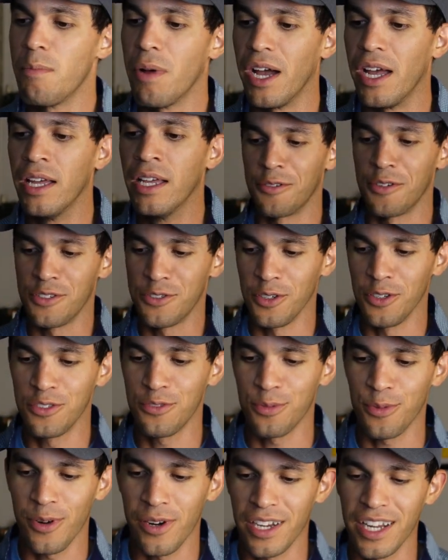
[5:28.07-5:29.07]
but the
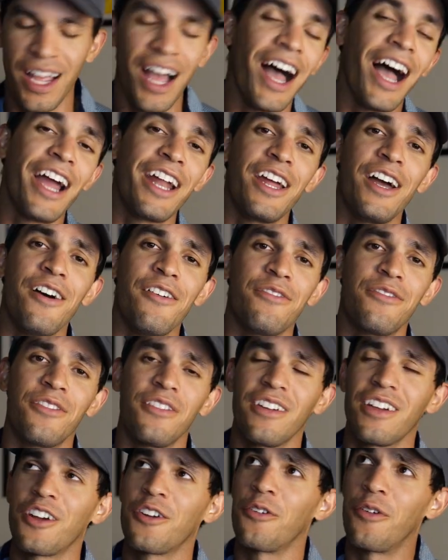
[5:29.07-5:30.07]
results were kind of
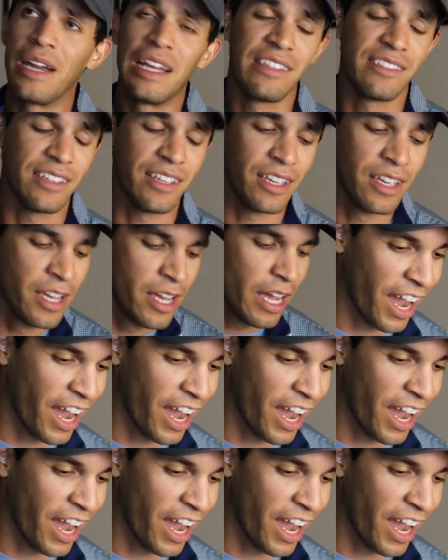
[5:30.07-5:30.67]
crazy.